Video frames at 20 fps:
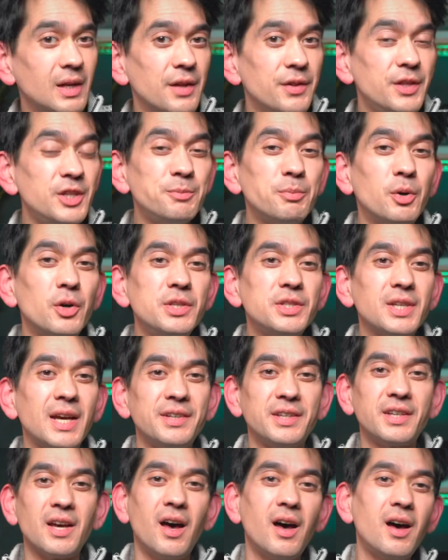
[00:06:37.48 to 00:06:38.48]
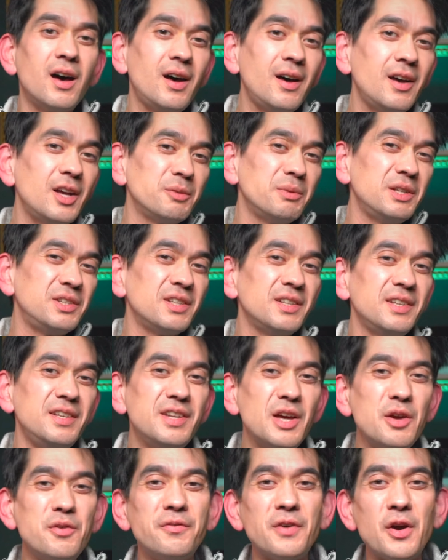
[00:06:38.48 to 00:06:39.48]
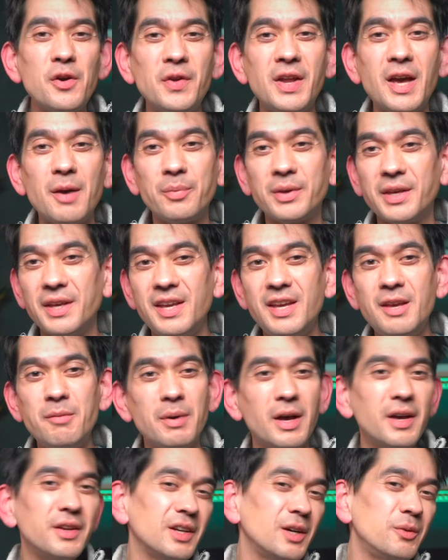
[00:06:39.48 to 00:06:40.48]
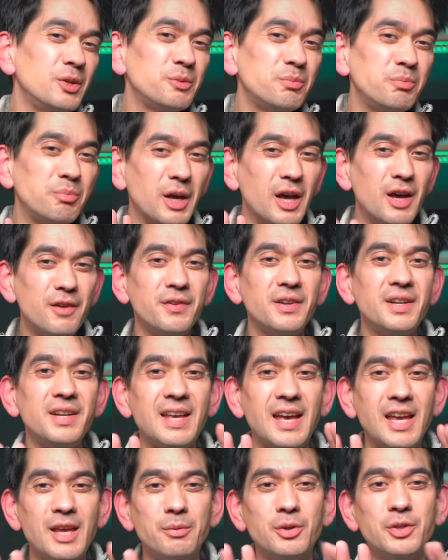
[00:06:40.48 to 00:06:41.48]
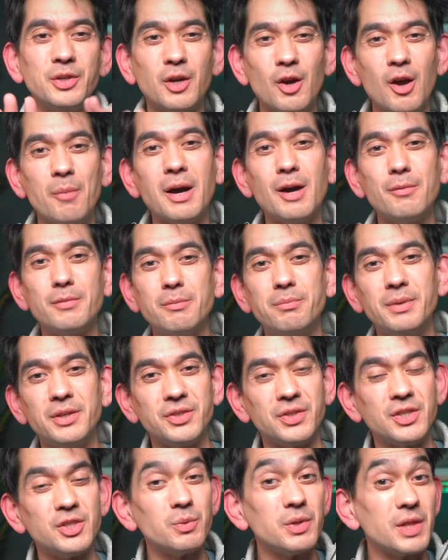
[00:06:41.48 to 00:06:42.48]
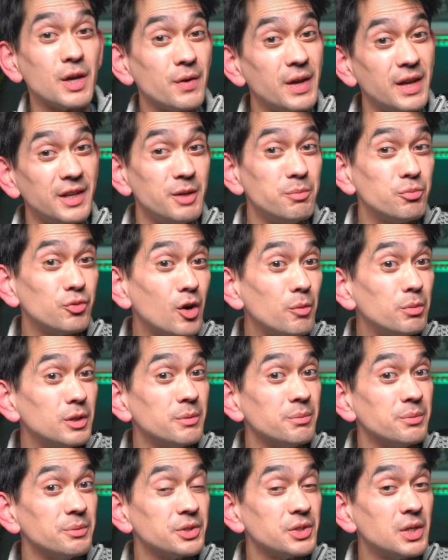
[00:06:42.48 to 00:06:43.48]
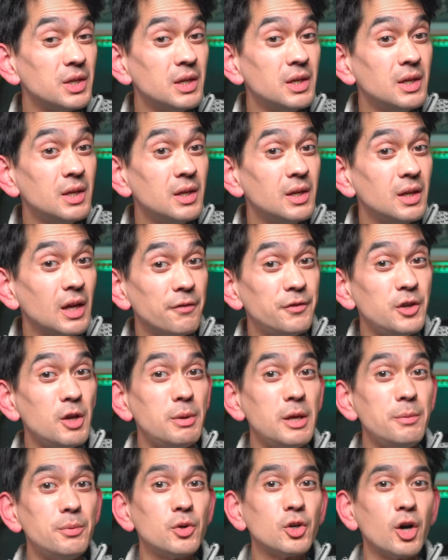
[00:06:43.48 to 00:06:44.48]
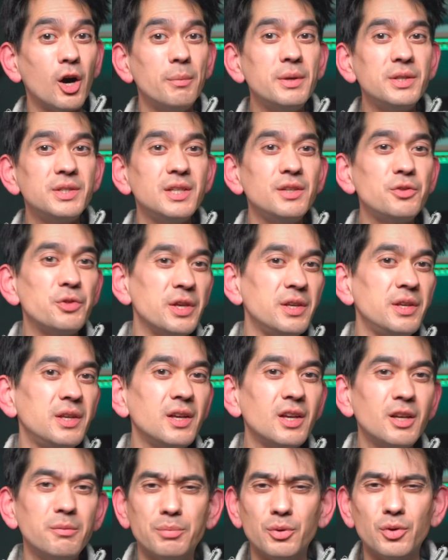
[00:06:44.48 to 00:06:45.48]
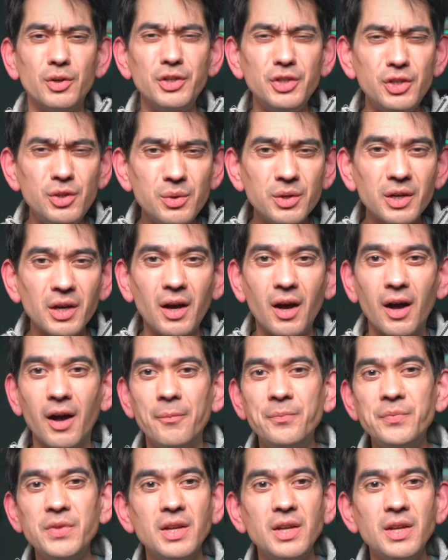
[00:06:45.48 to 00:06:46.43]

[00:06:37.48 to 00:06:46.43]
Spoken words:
At this point I had a car, admittedly no phone app key, but I was perfectly able to go about my business without any problems. A few people commented thinking I'd bought a new car,